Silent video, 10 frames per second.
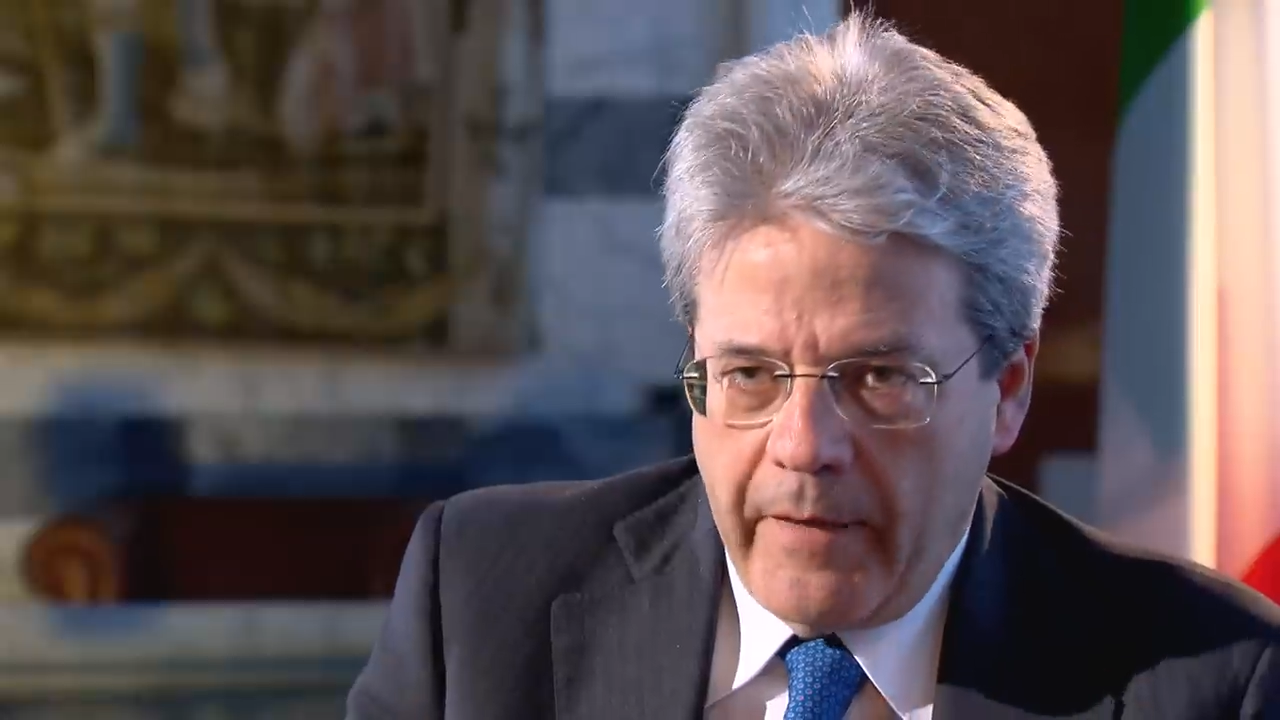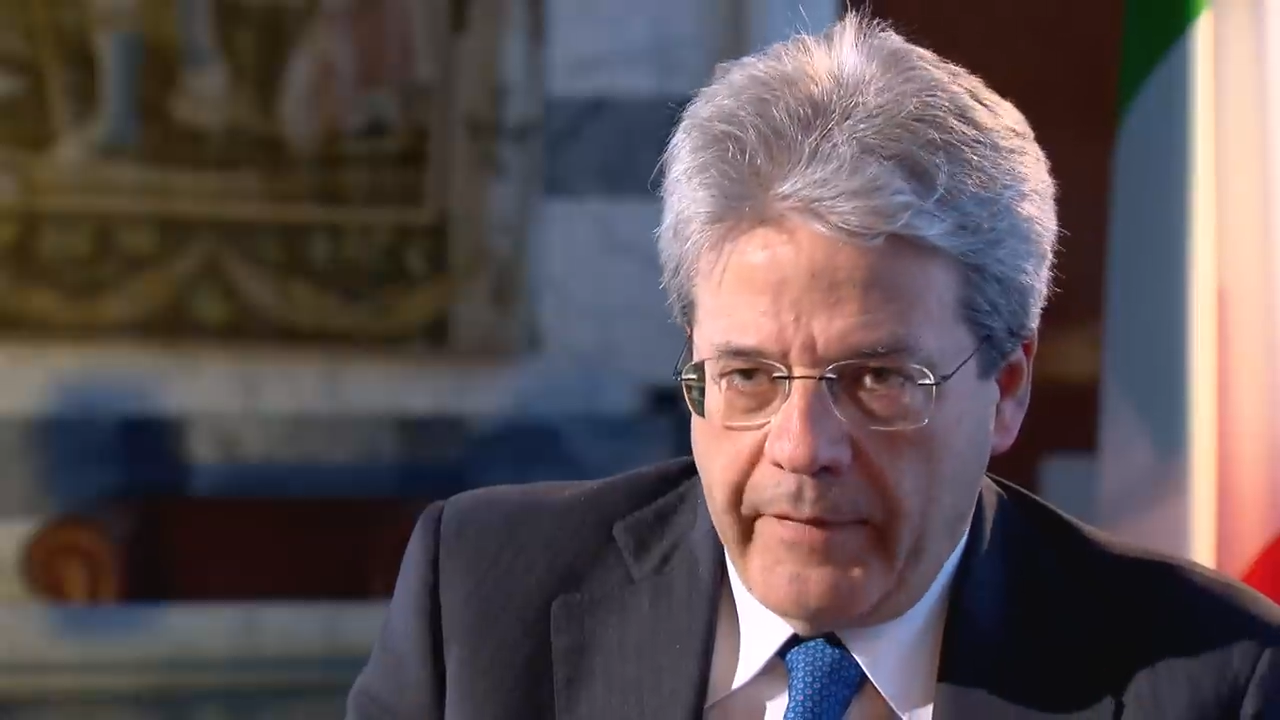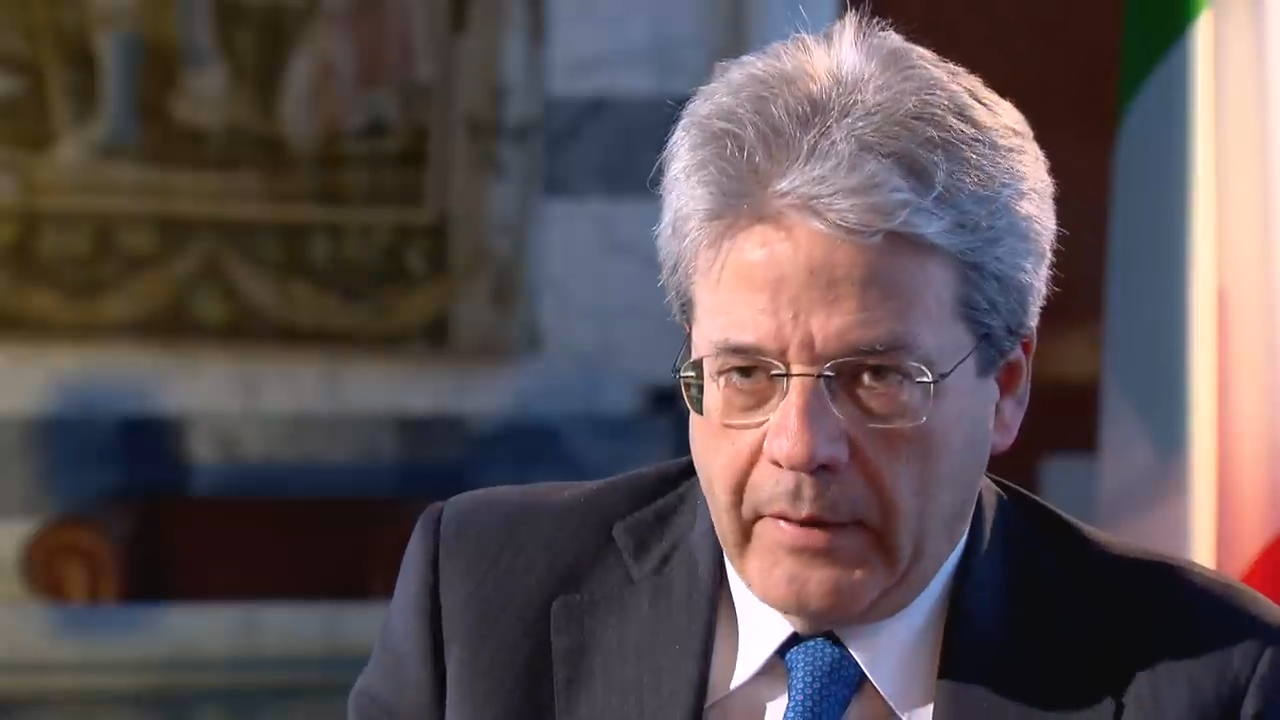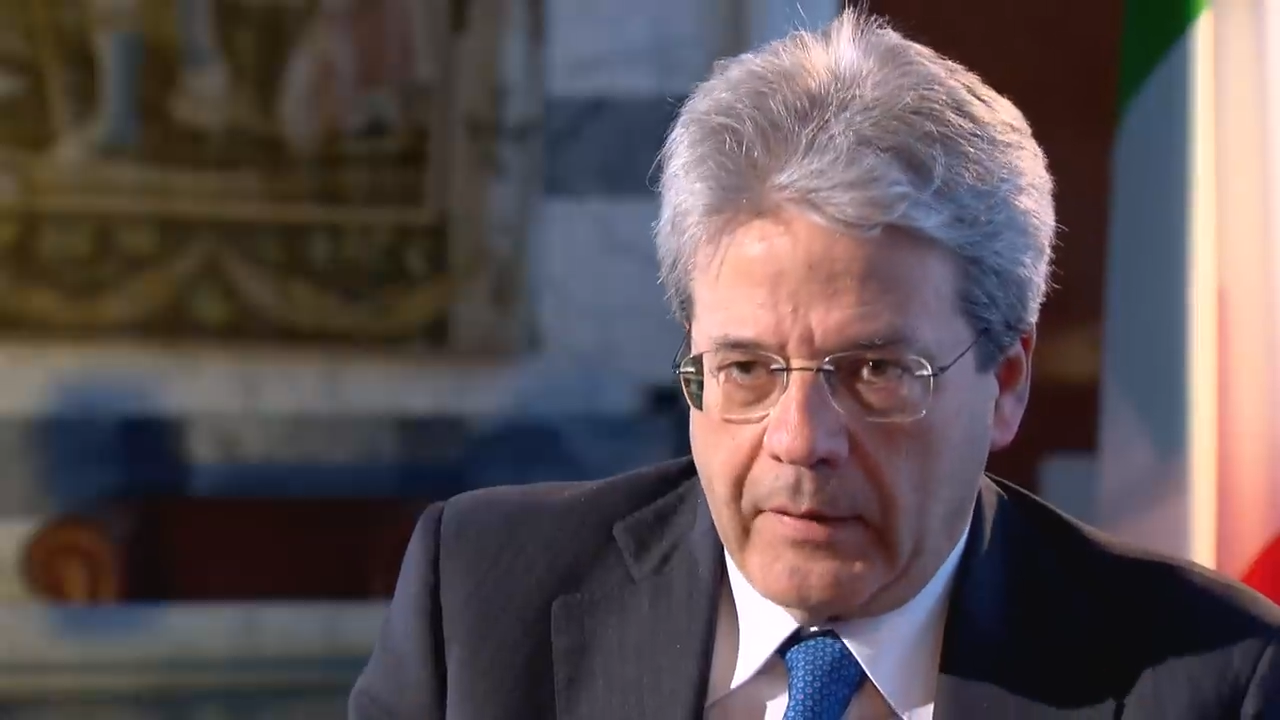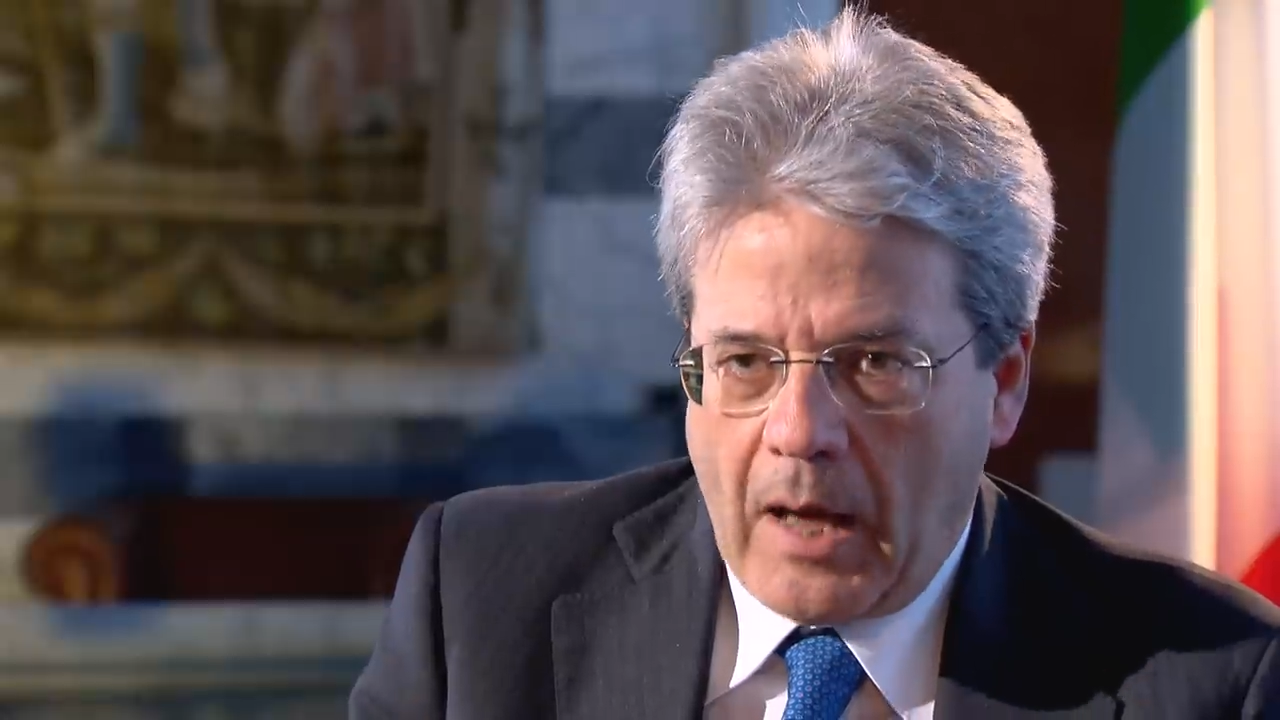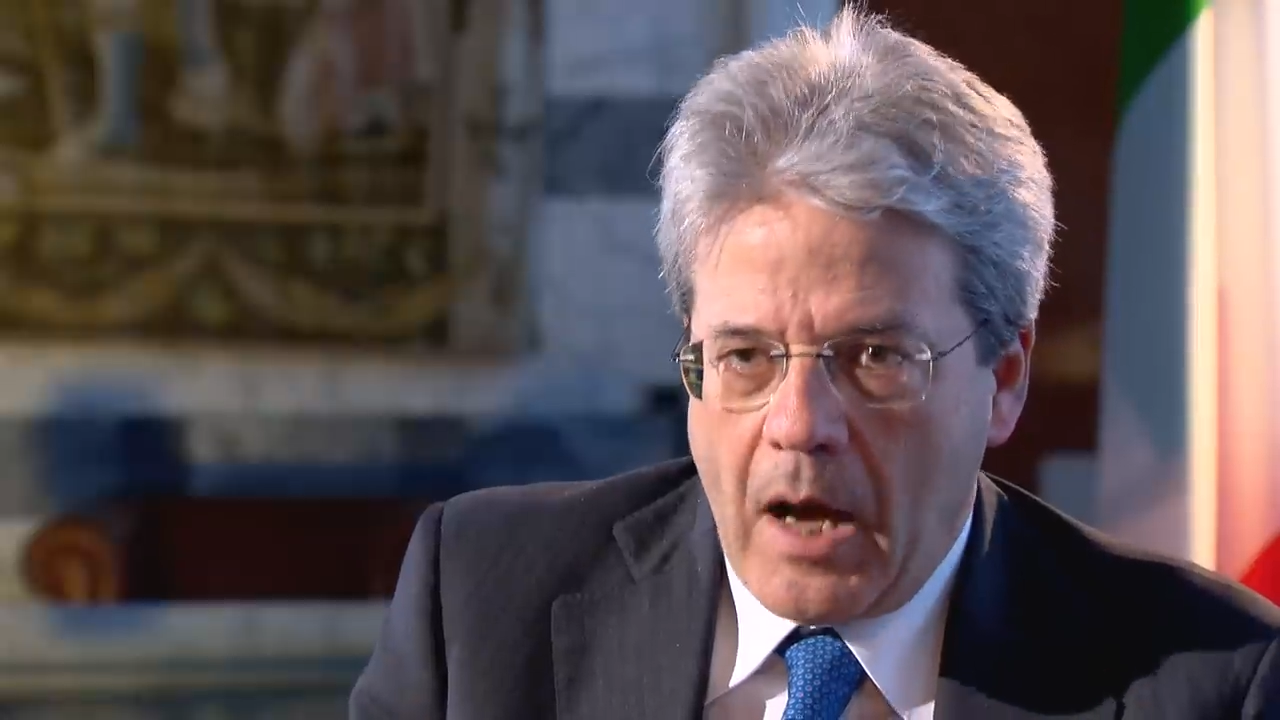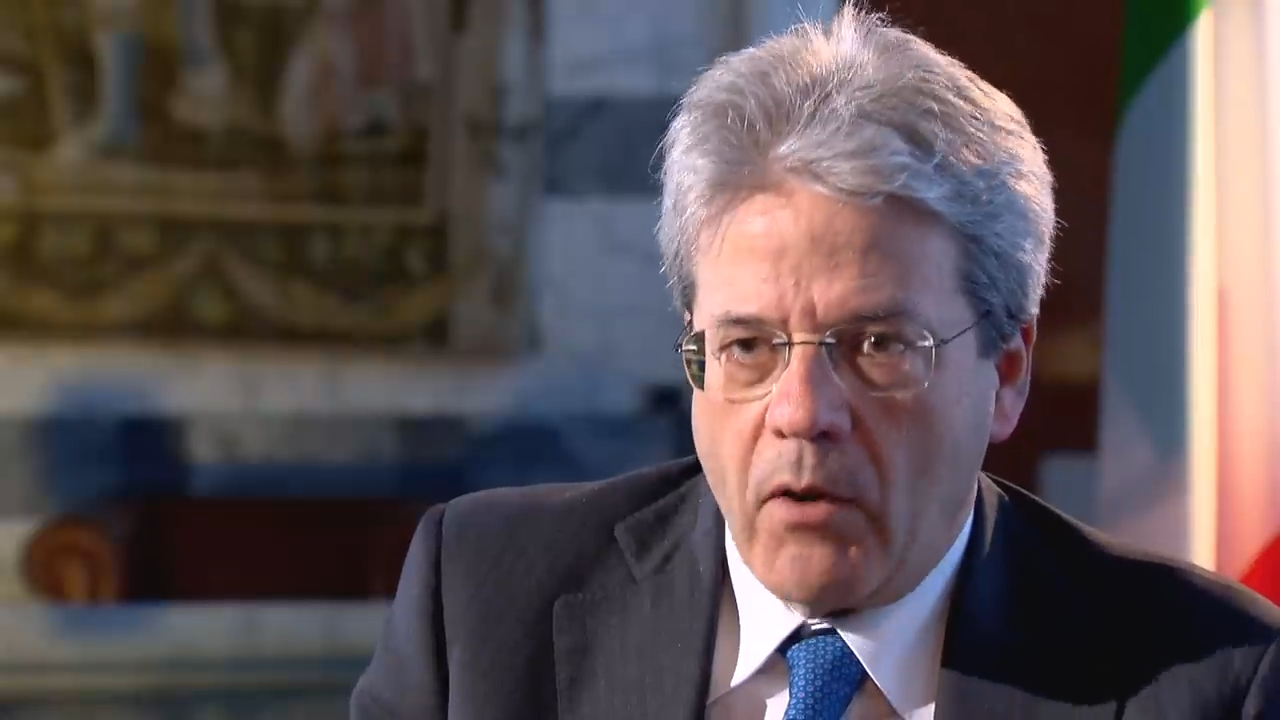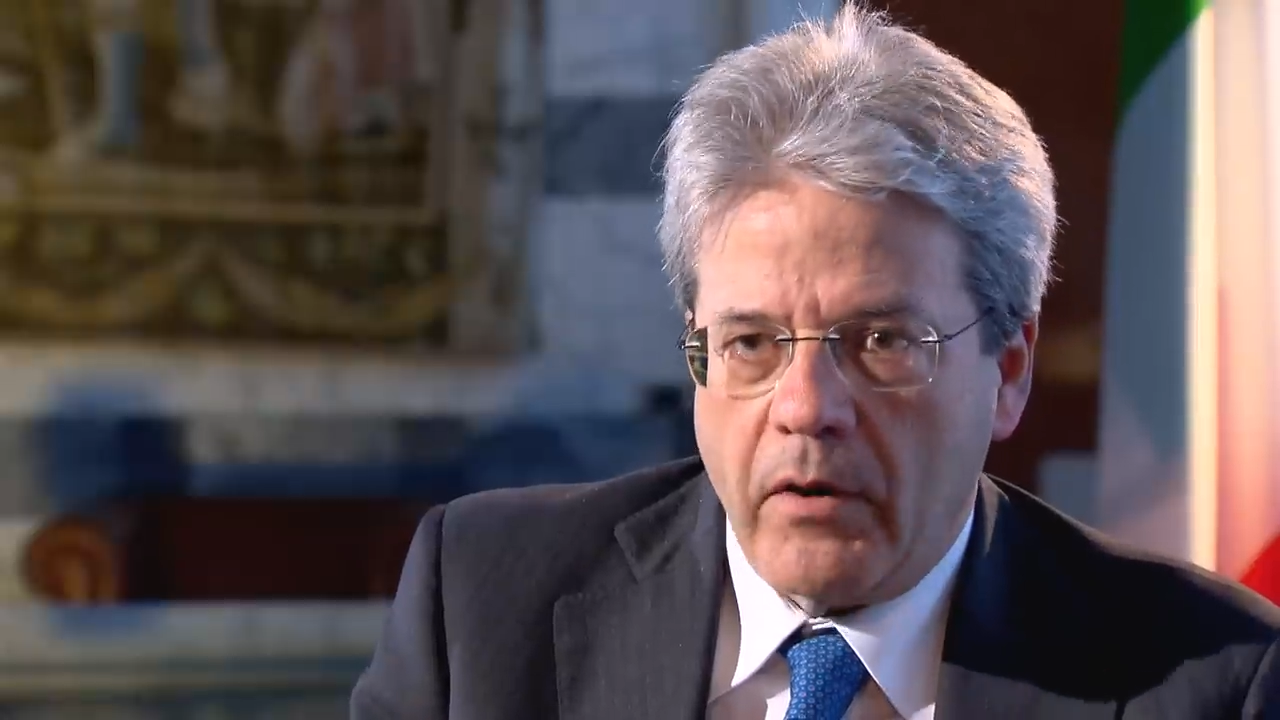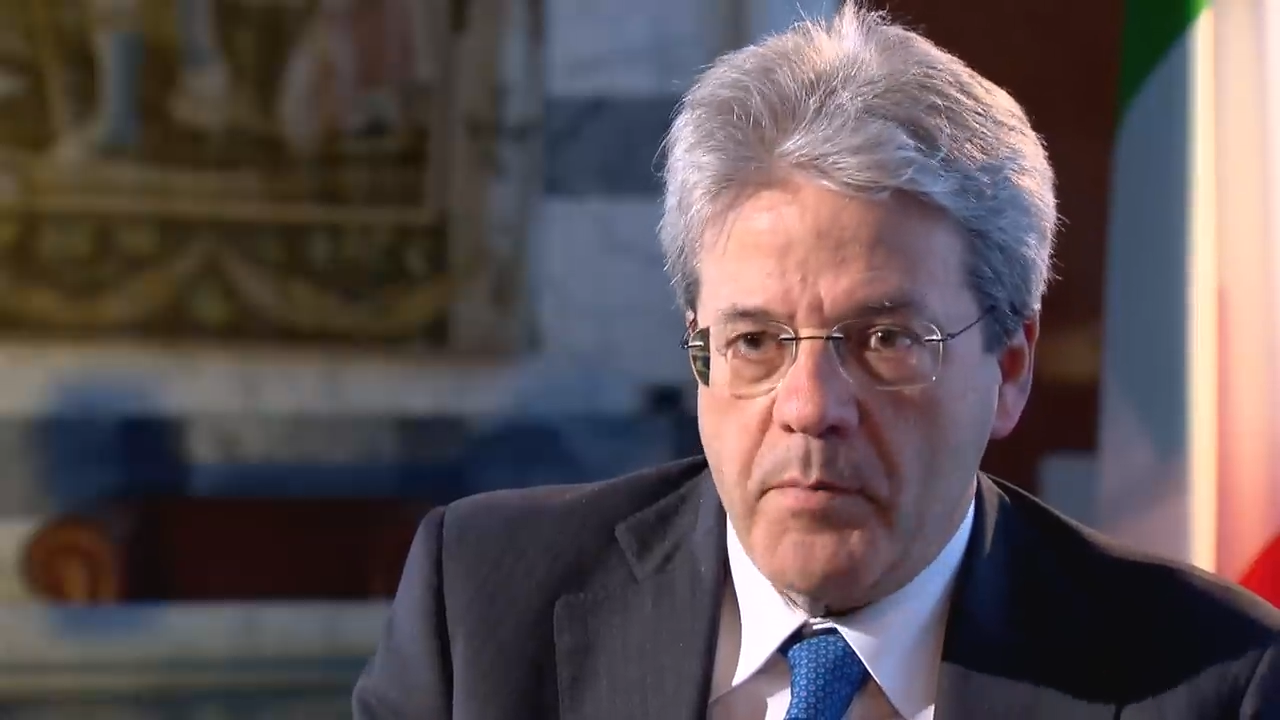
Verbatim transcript: that our